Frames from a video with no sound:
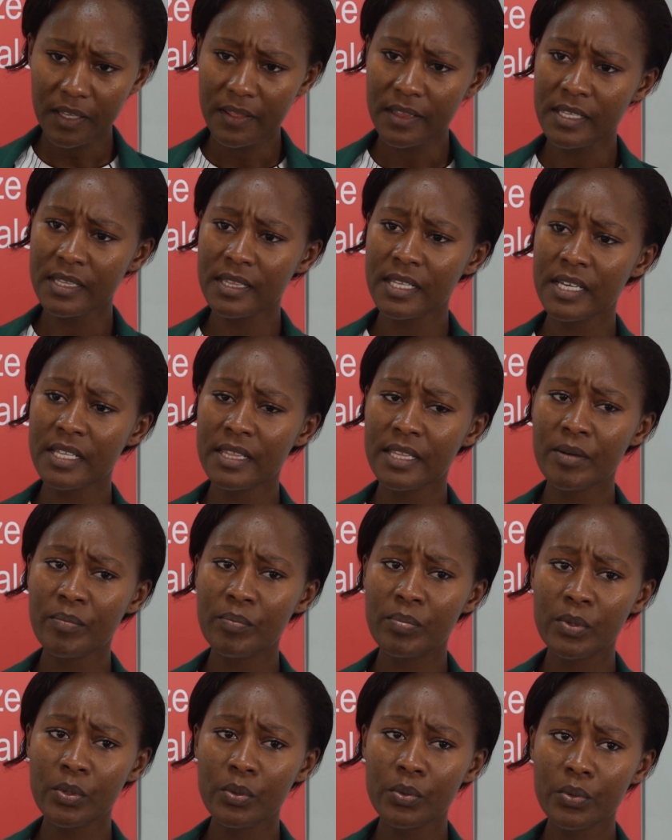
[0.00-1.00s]
in the
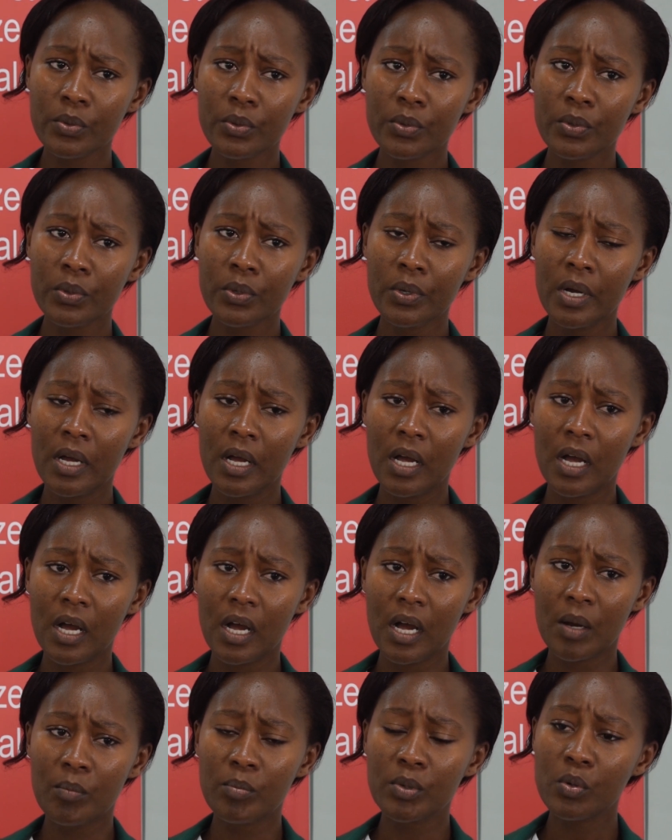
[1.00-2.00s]

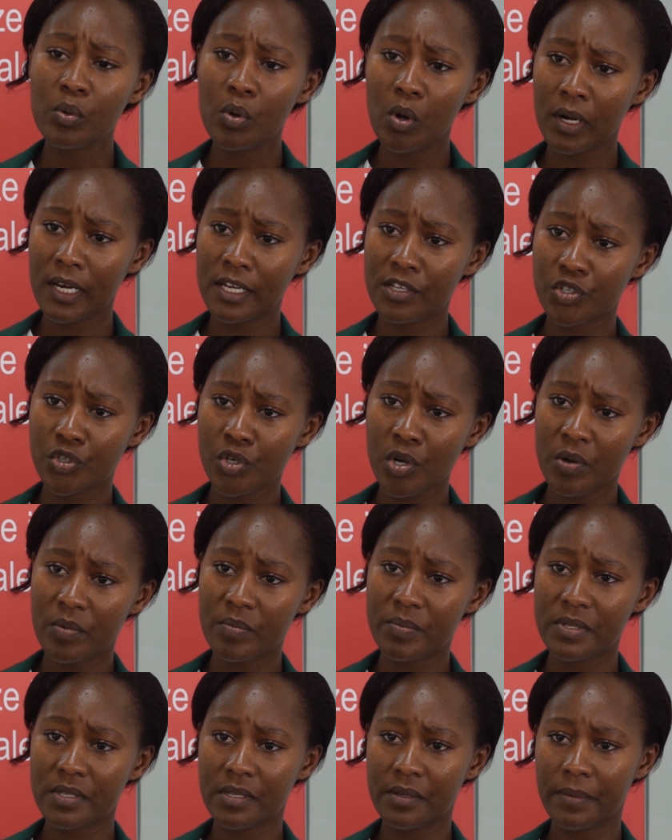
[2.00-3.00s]
blue collar
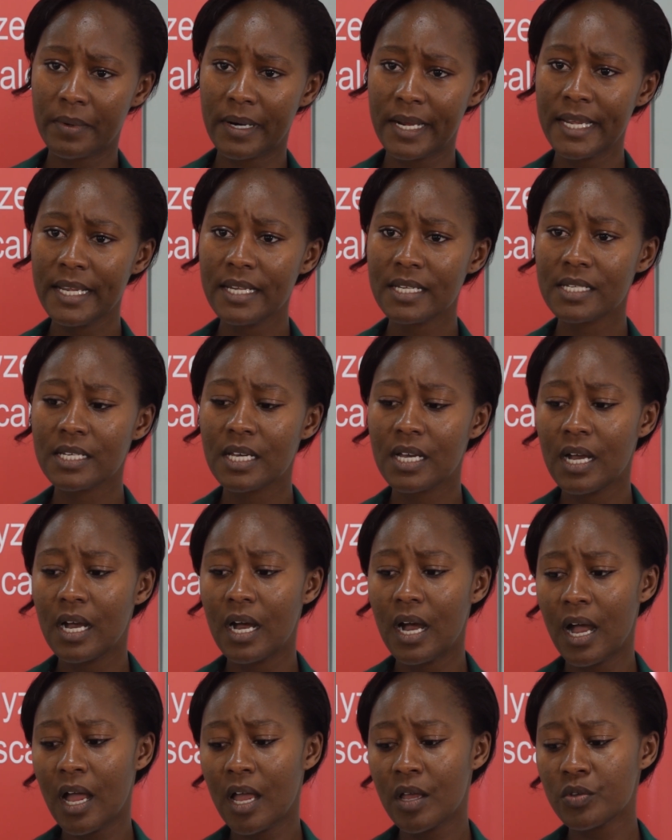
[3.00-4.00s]
jobs, right?
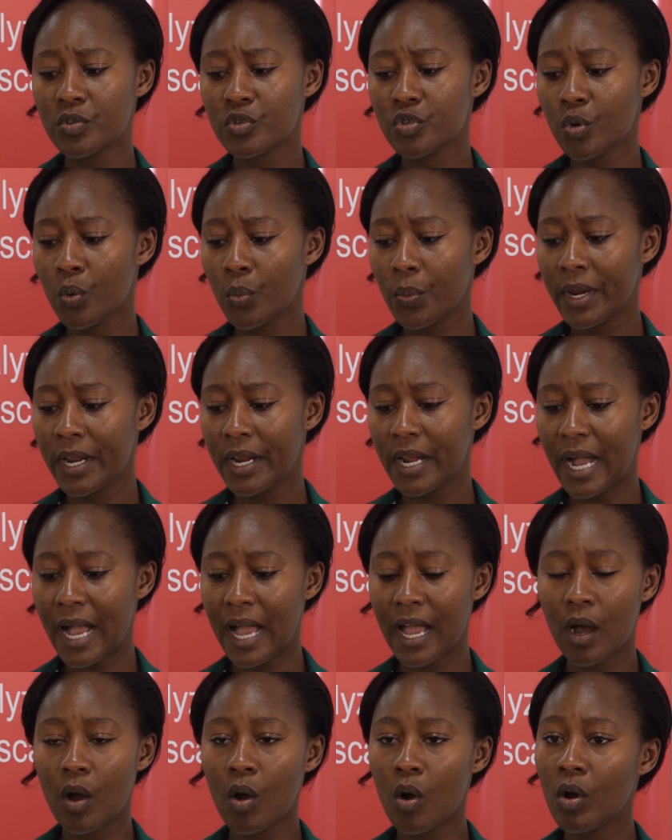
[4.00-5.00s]
So
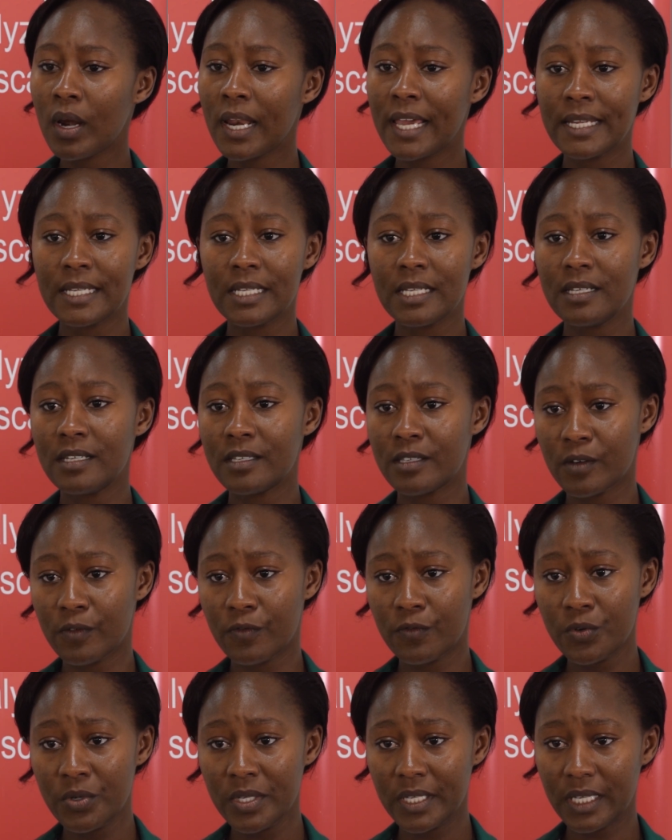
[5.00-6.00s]
where all I need is a
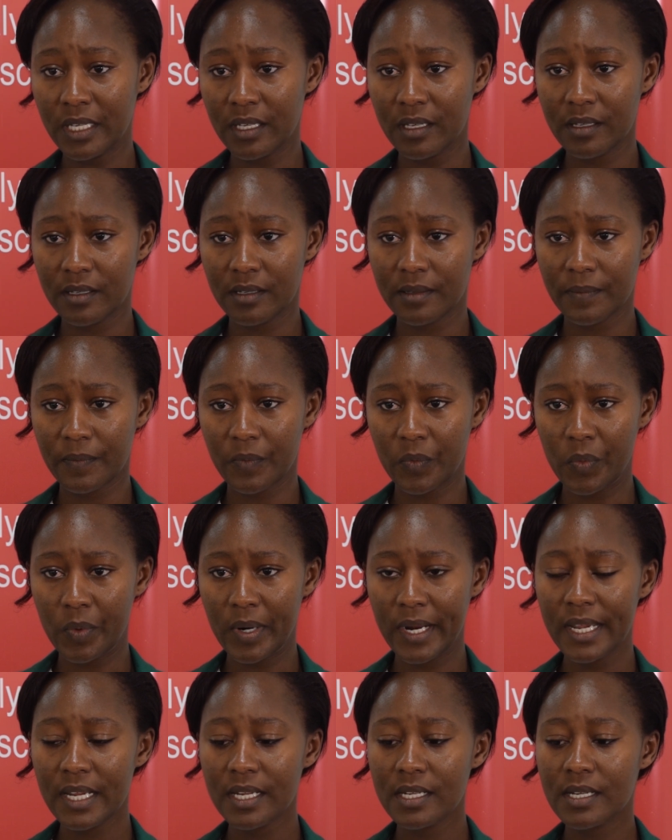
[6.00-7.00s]
fundi,
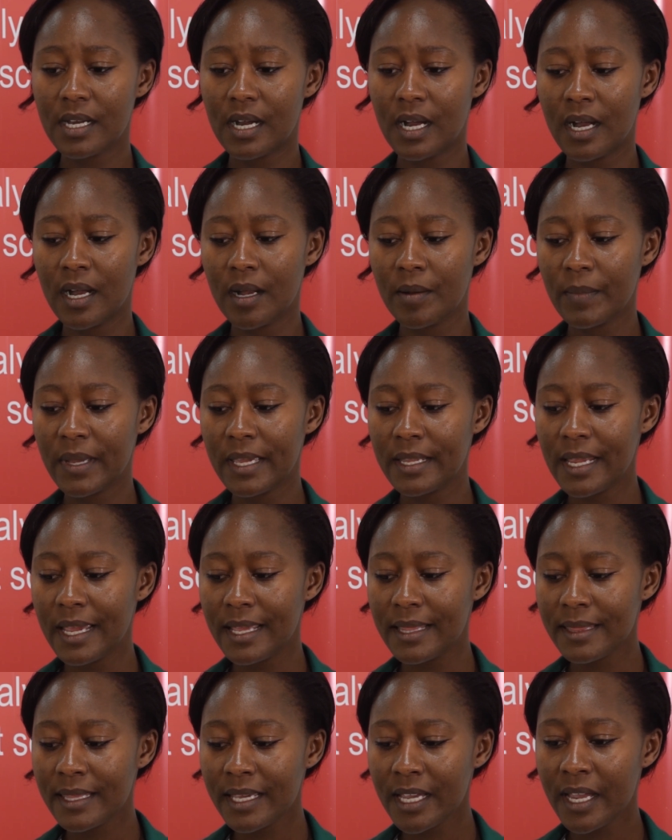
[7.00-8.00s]
right?
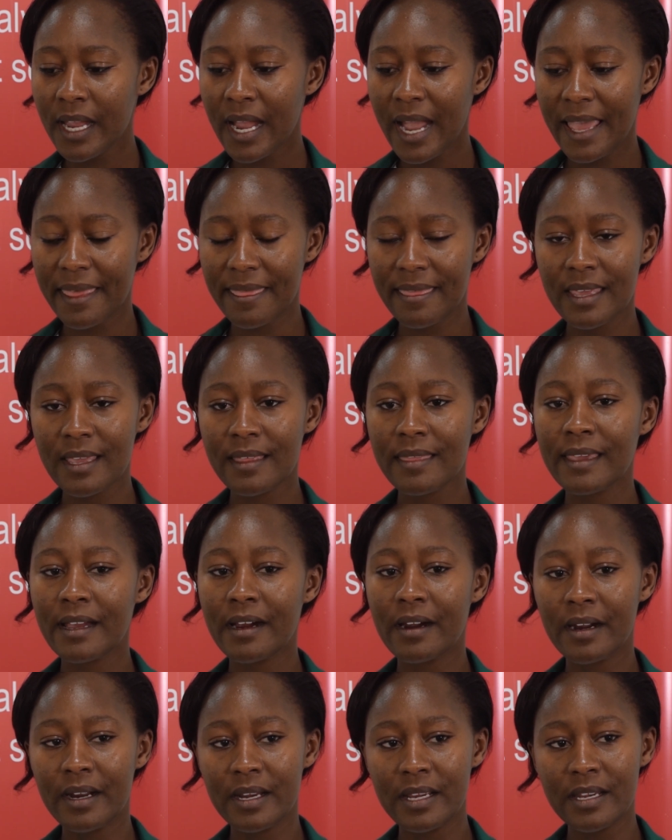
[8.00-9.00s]
And there I think there
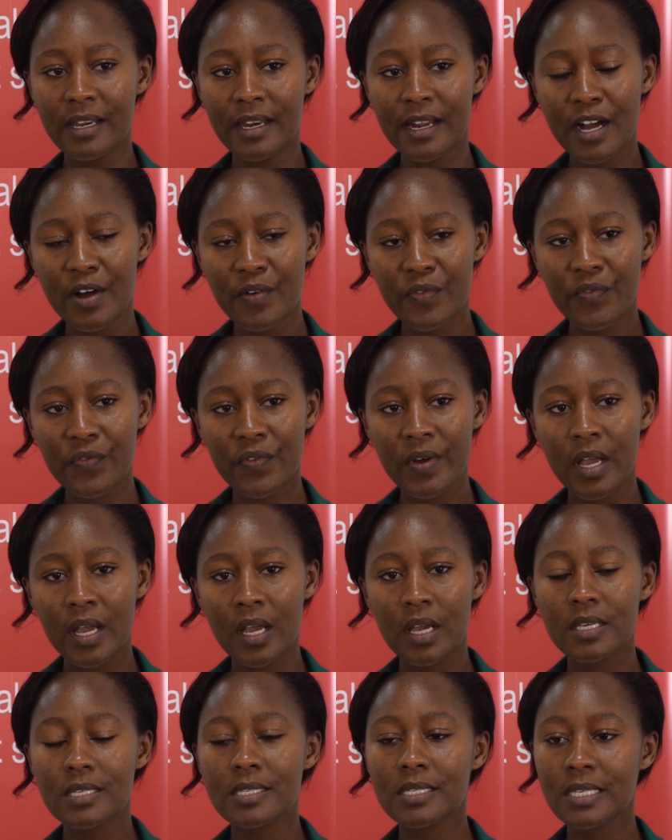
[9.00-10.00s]
are enough
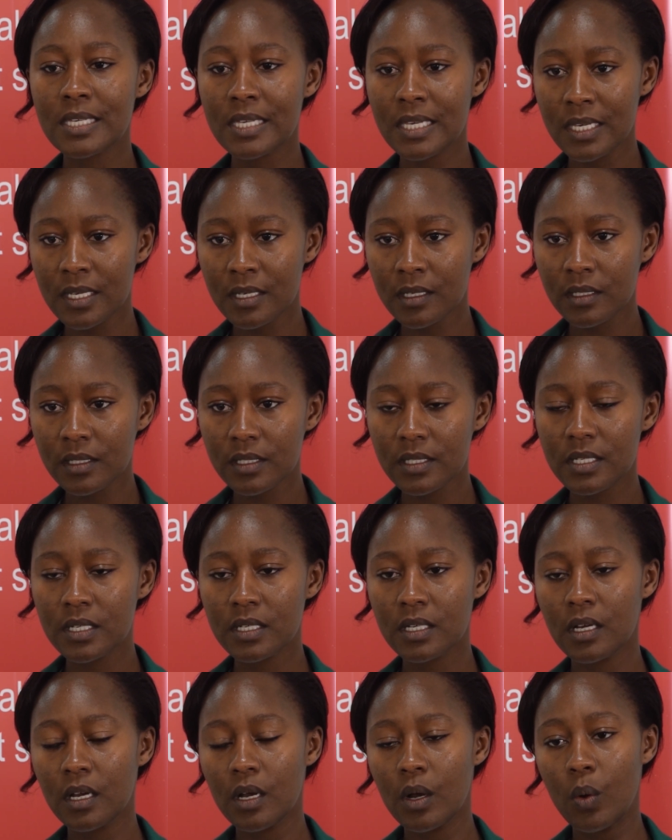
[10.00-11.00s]
skilled
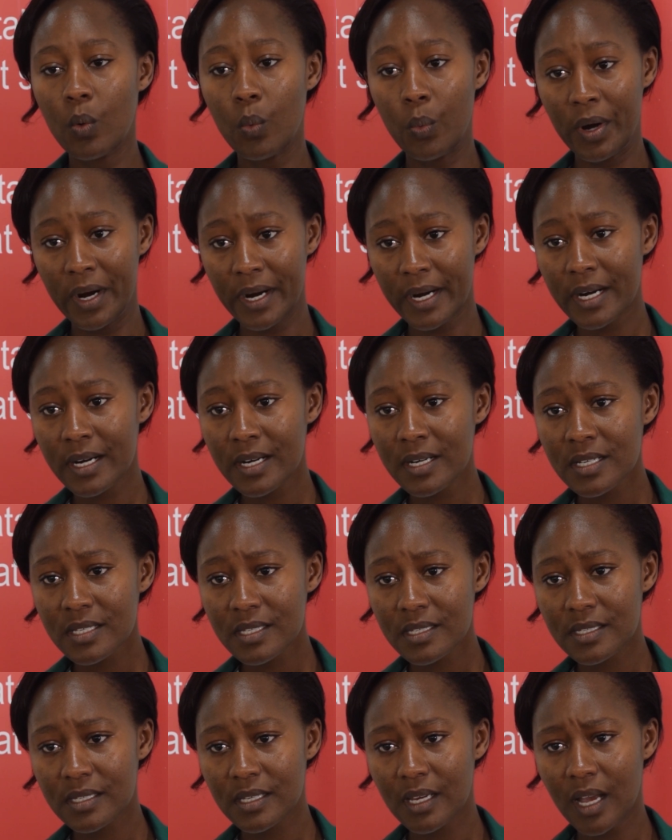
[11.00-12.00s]

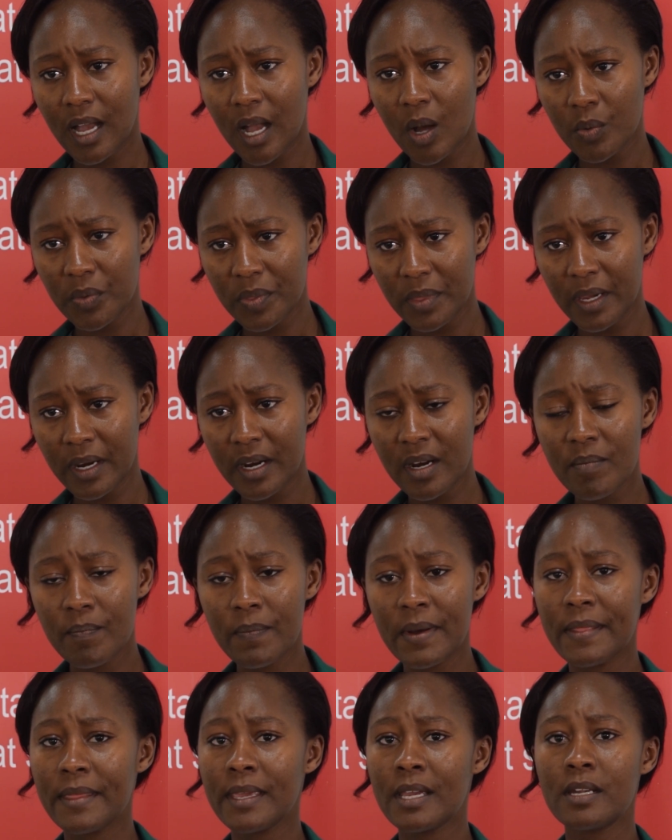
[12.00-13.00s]
workers out there,
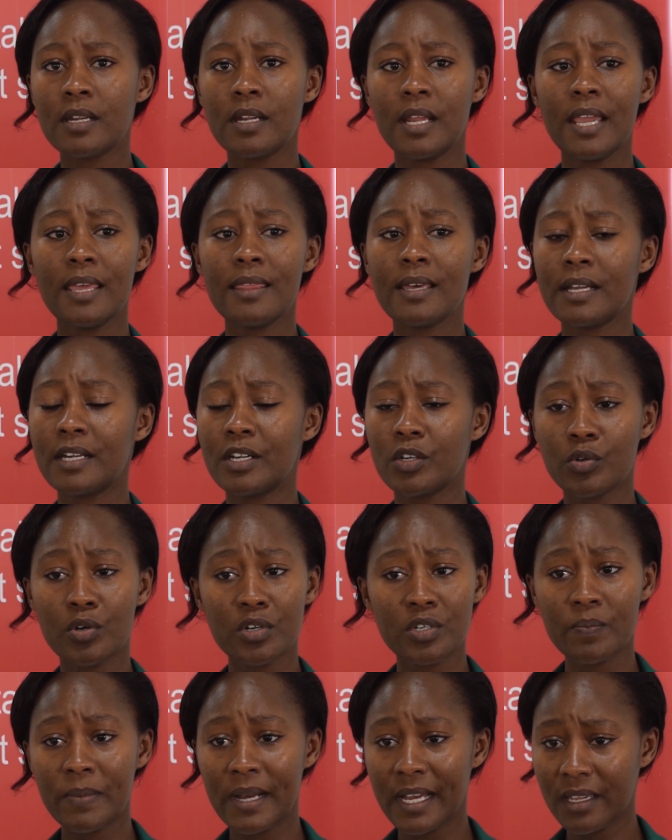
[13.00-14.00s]
but they are either
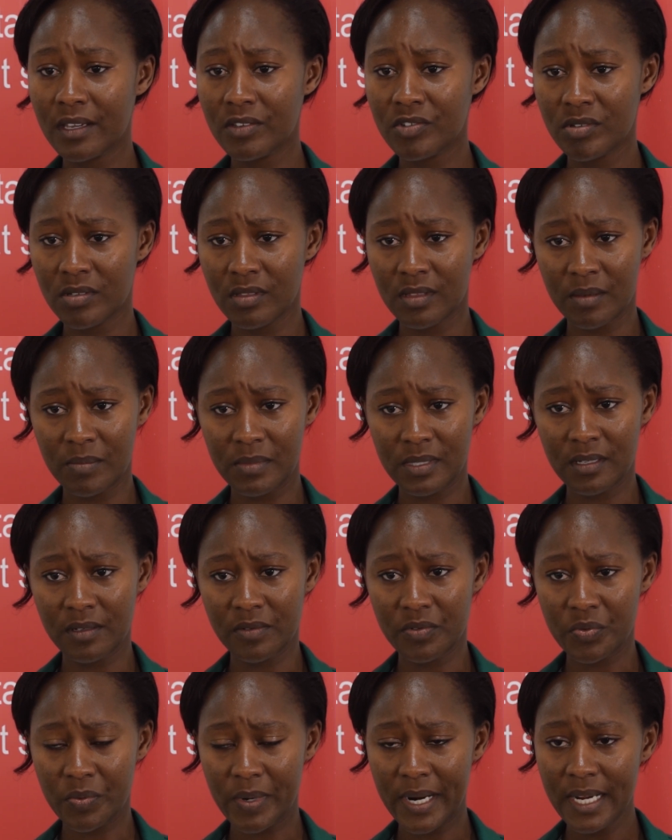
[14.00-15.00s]
not packaging
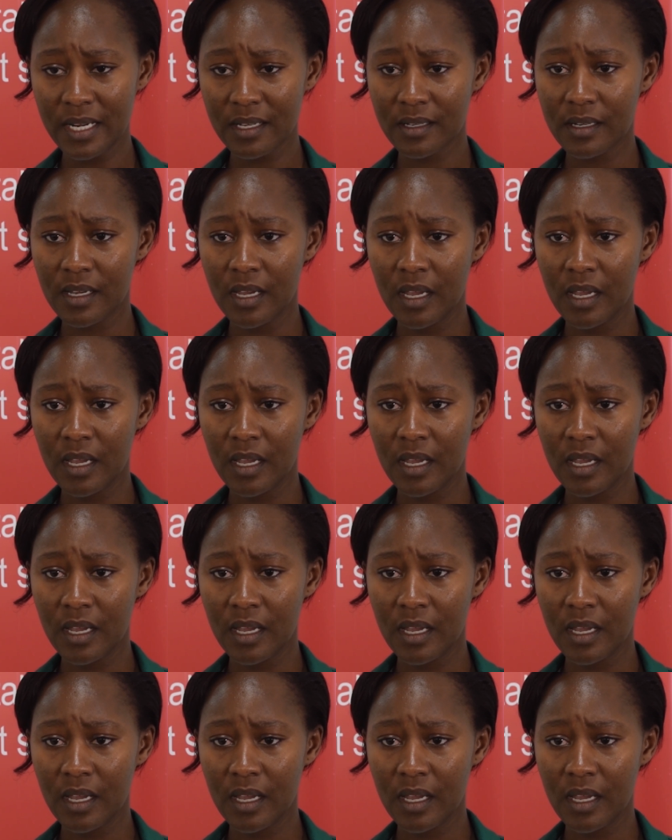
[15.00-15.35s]
themselves right,